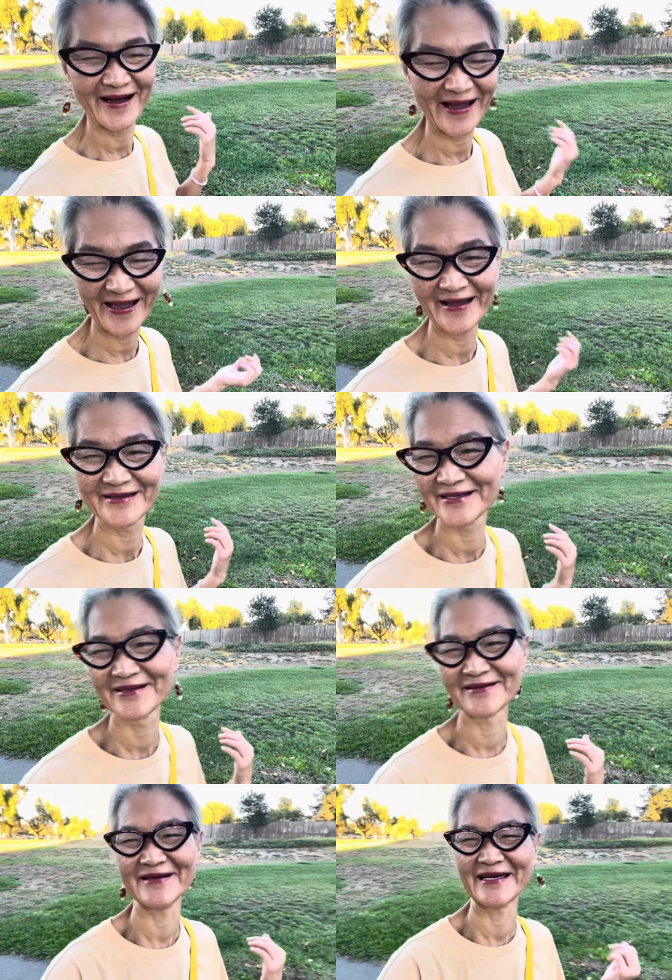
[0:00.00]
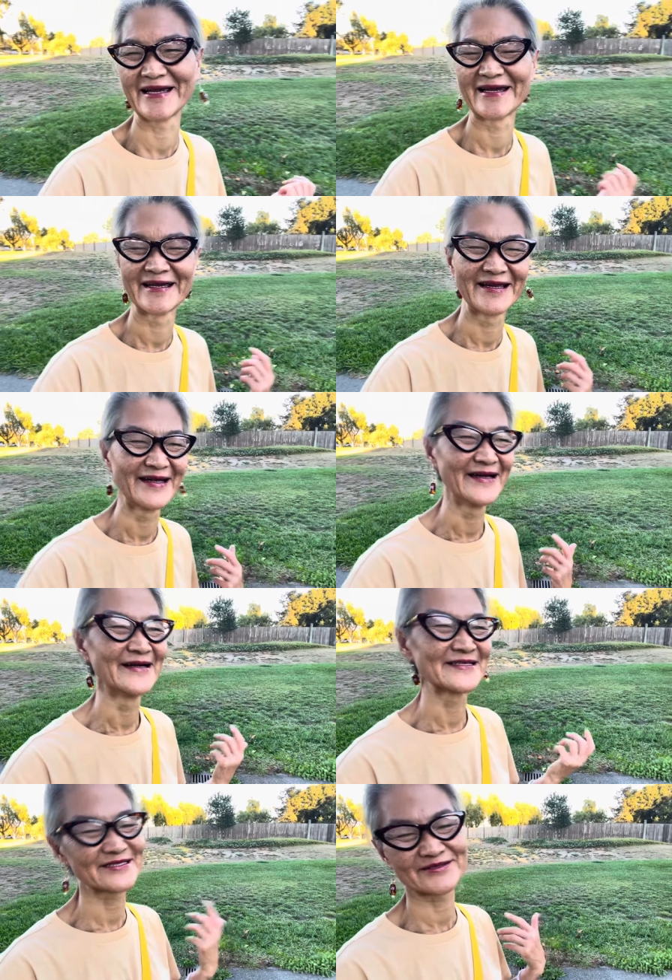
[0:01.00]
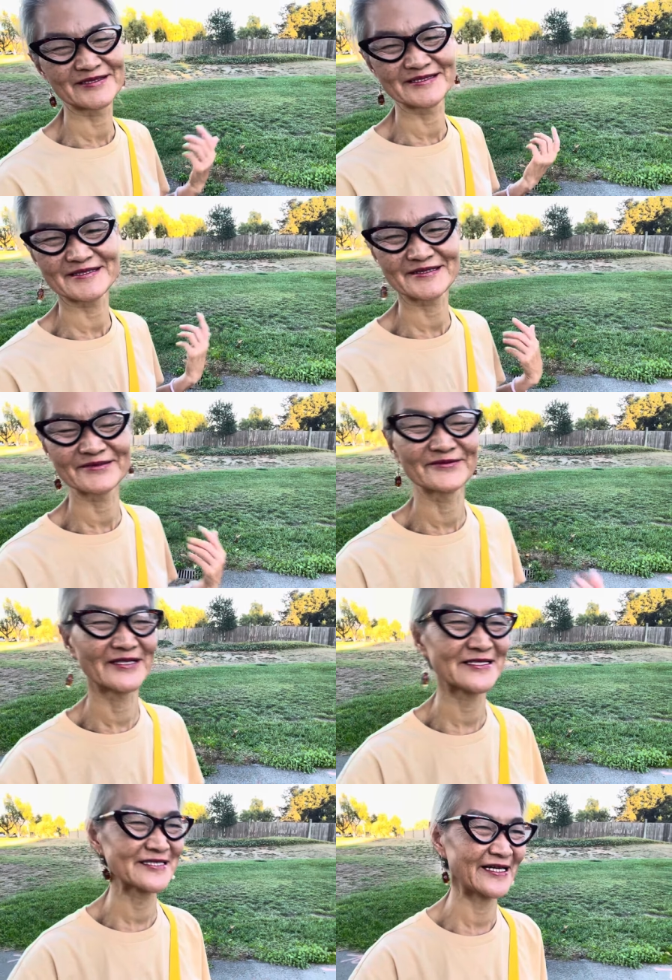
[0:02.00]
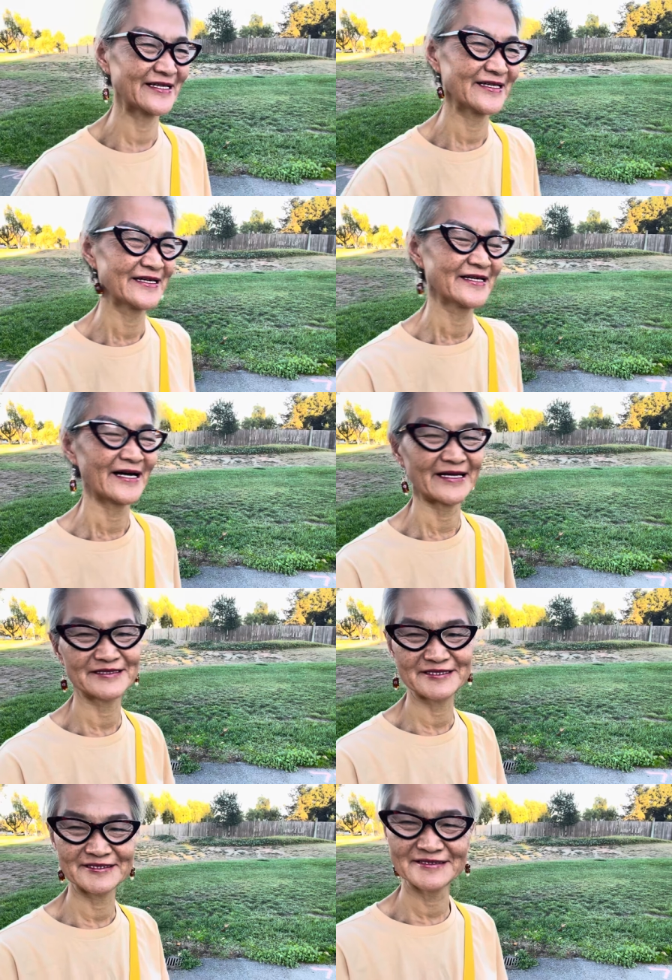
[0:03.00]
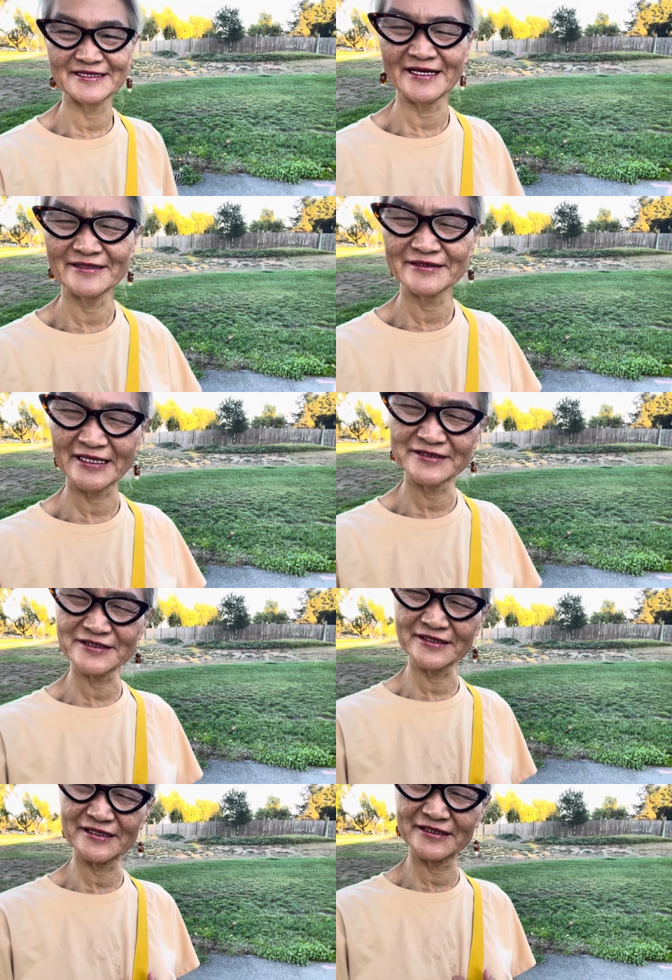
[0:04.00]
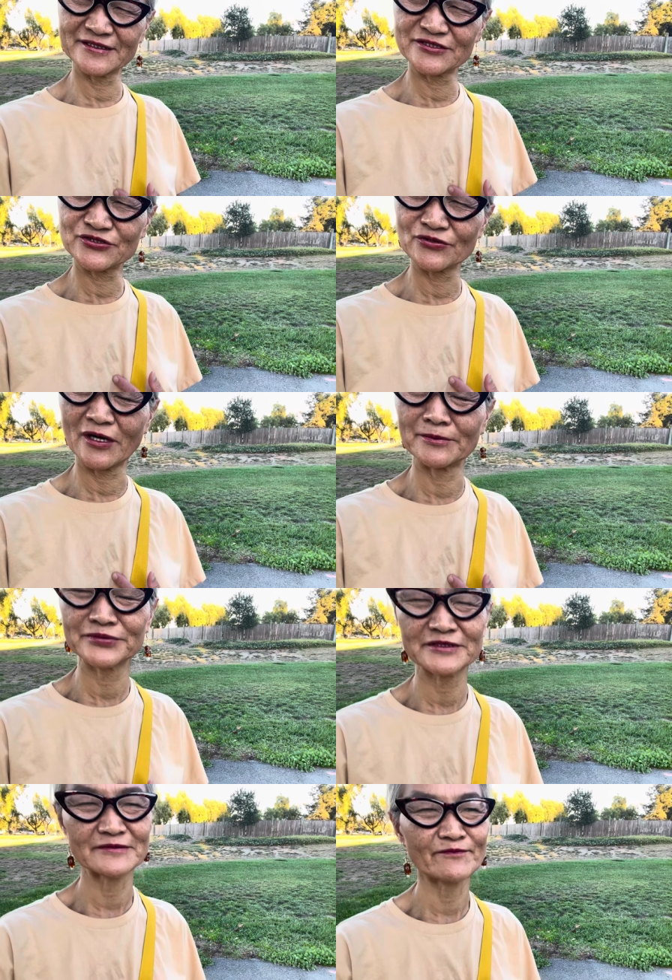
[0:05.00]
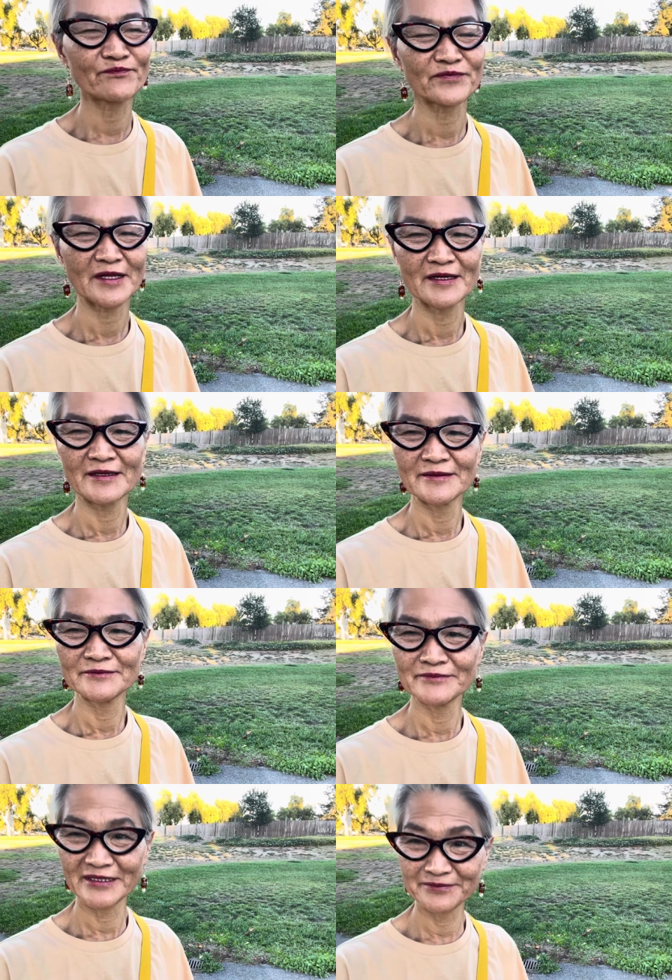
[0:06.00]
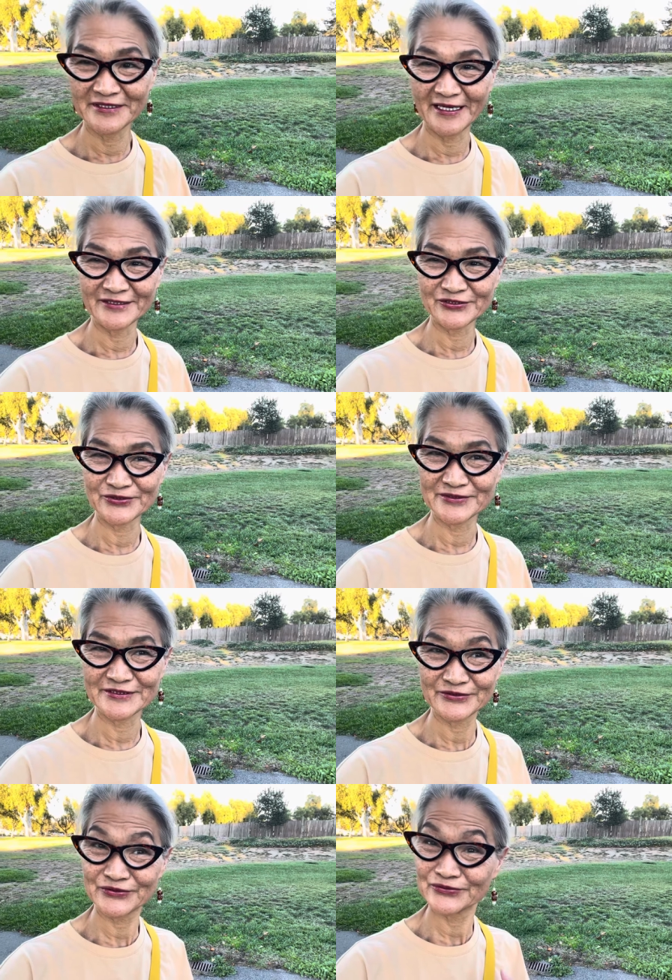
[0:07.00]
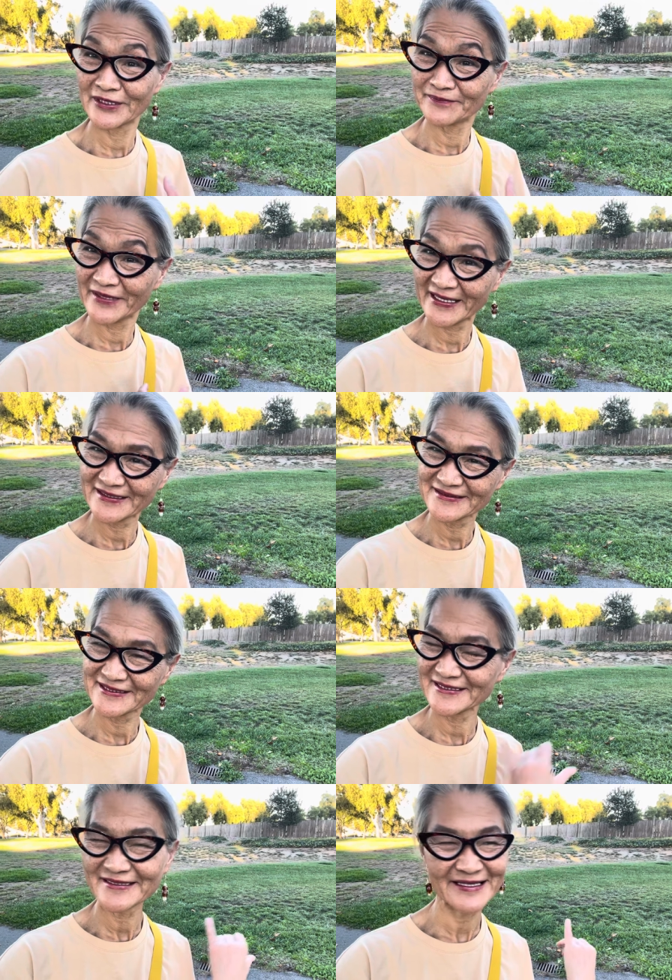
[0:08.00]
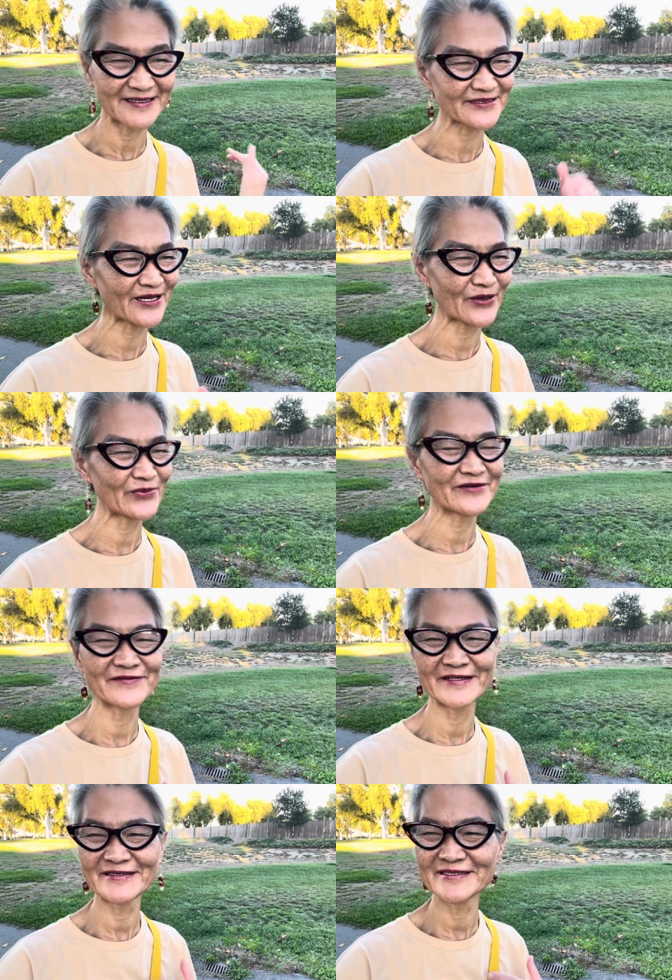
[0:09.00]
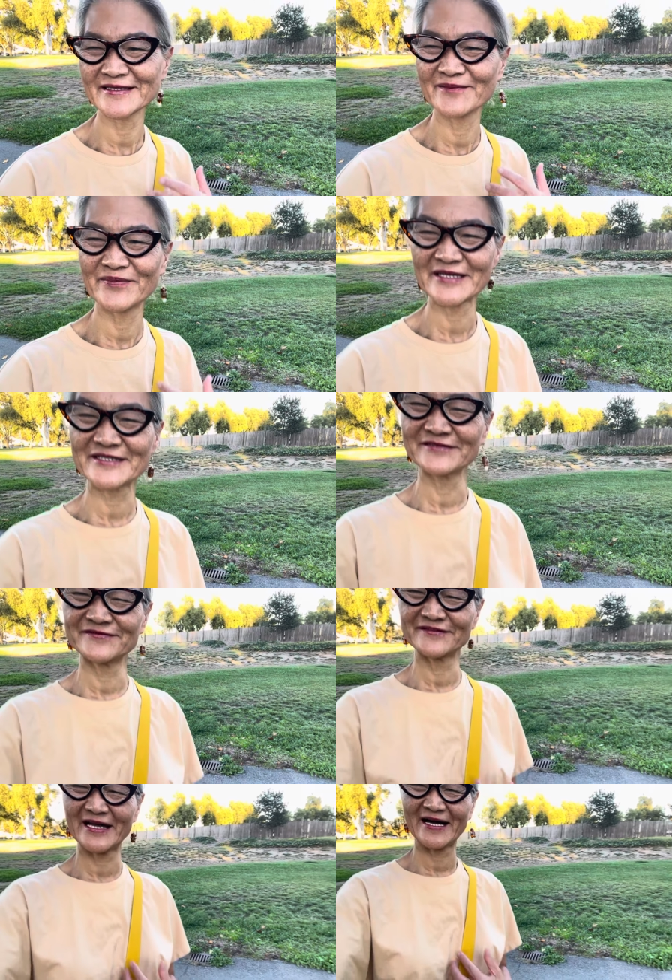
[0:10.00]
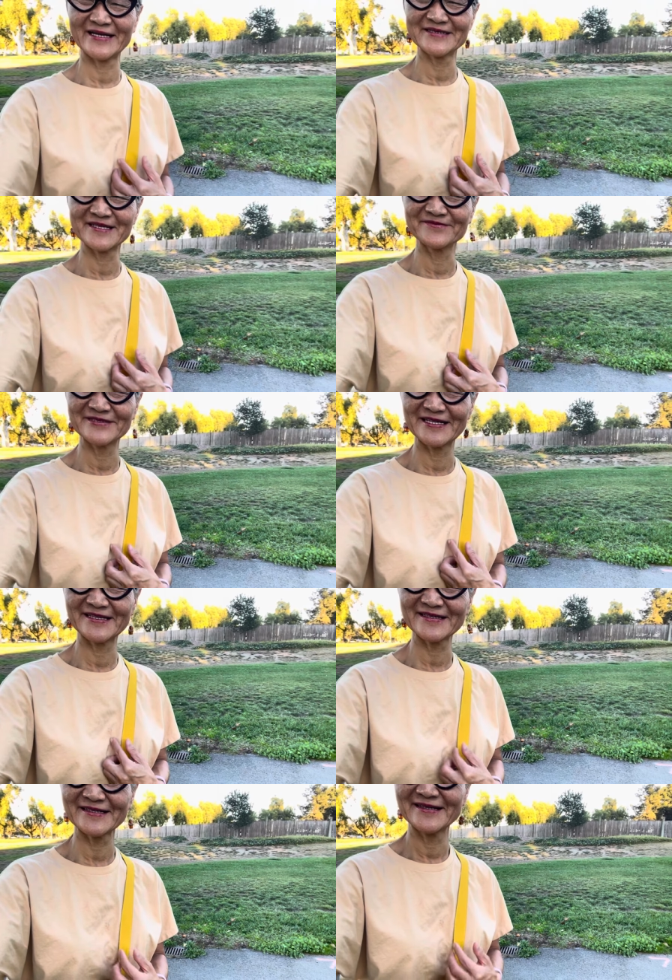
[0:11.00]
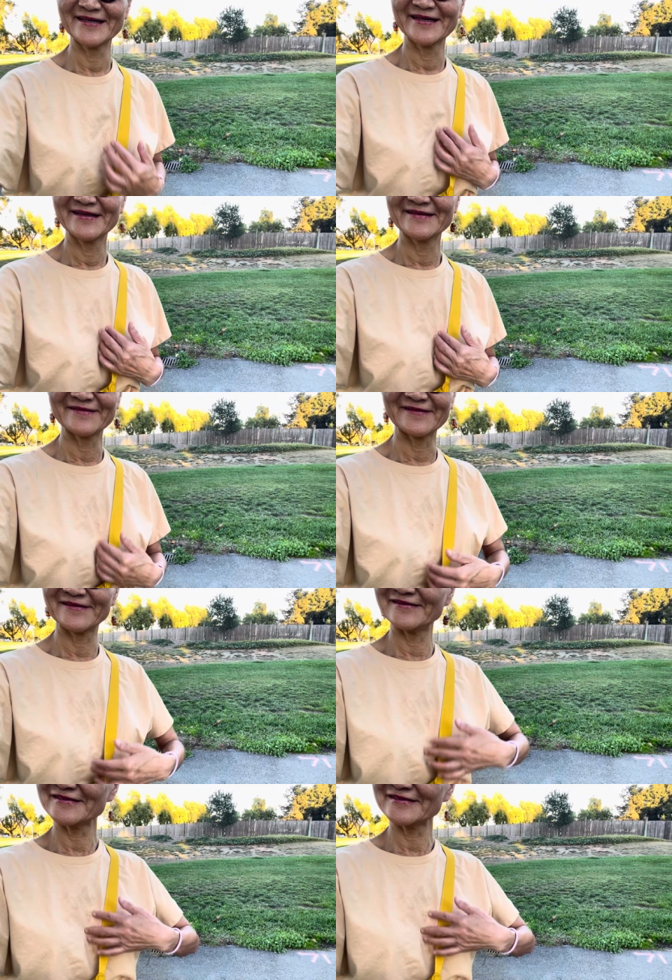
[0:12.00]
hungry. so this is what I, I did. And I think it dropped maybe I should do a painting on top of it, a butterfly, something, or